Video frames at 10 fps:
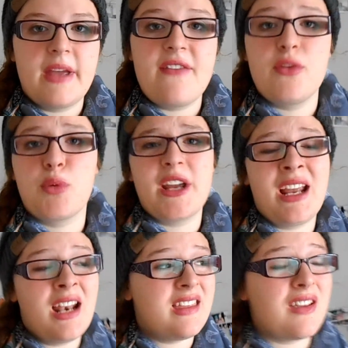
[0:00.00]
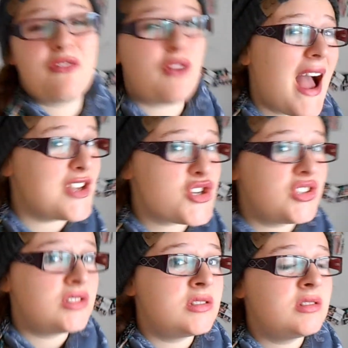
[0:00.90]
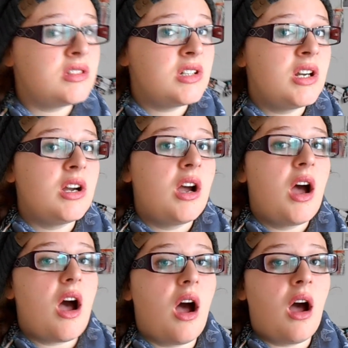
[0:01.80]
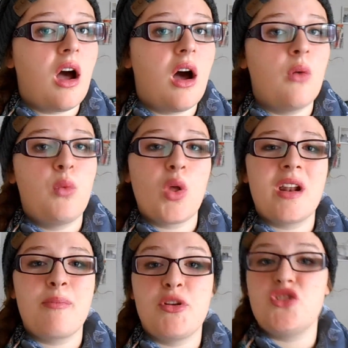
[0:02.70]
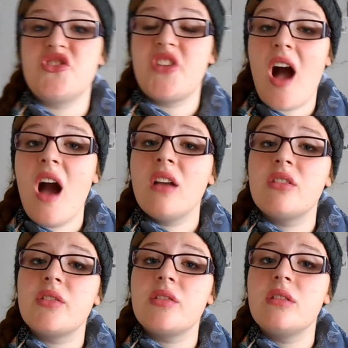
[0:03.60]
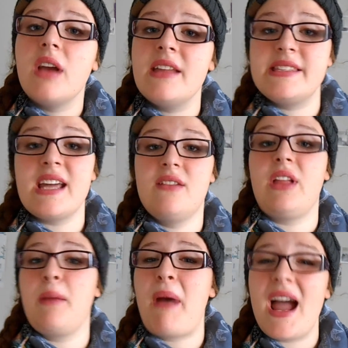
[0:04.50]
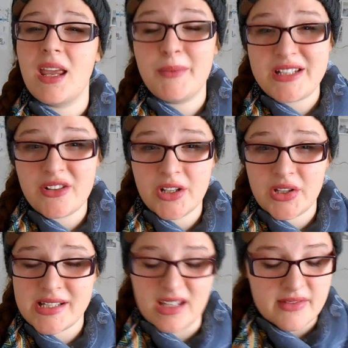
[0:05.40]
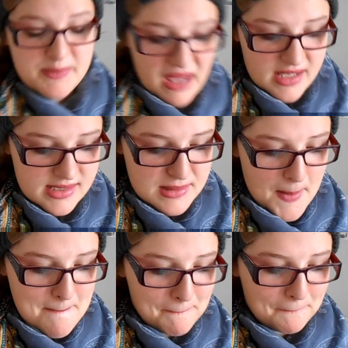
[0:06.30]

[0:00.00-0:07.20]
If you're bringing anything fragile, roll it up in your socks instead of like packing material to save space.